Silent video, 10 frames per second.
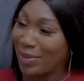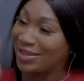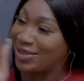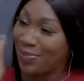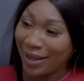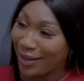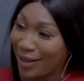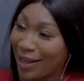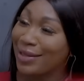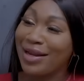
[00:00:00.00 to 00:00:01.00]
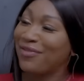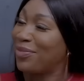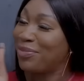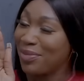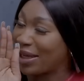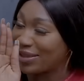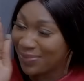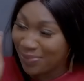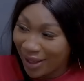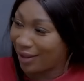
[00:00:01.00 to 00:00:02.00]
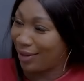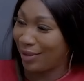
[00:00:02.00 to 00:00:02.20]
not my spec. Can never be my spec.